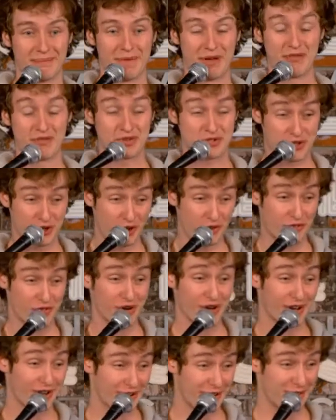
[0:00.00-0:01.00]
My first
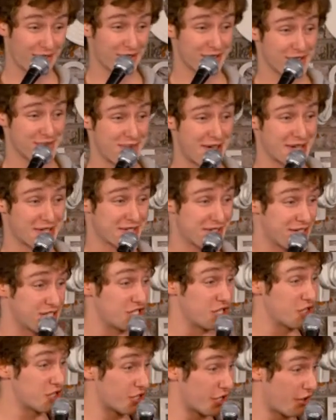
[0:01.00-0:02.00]
girlfriend going over there was Mexican.
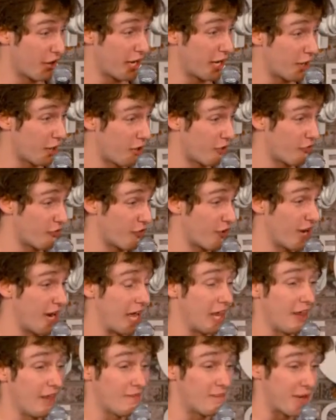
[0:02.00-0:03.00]
She was a great girlfriend.
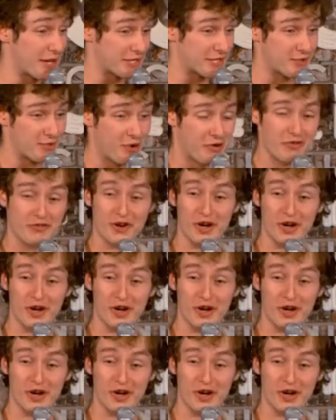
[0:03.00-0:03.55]
I love Mexican women.